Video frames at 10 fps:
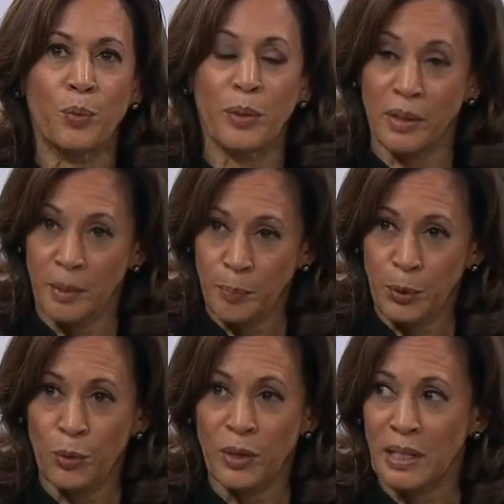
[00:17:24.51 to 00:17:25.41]
with
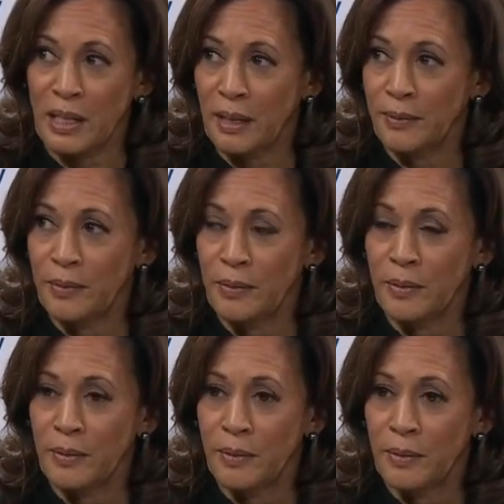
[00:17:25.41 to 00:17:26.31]
impunity,
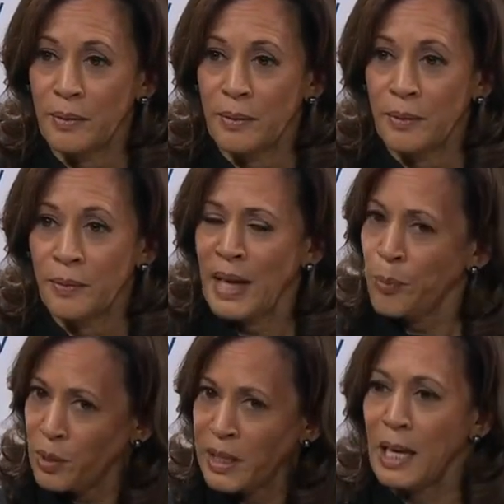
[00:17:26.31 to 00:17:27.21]
they
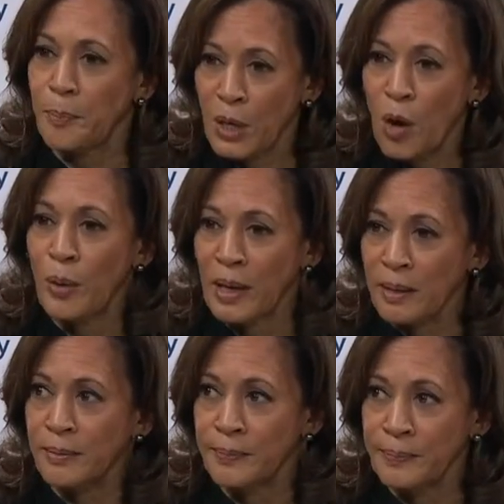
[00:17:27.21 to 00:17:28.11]
will keep going.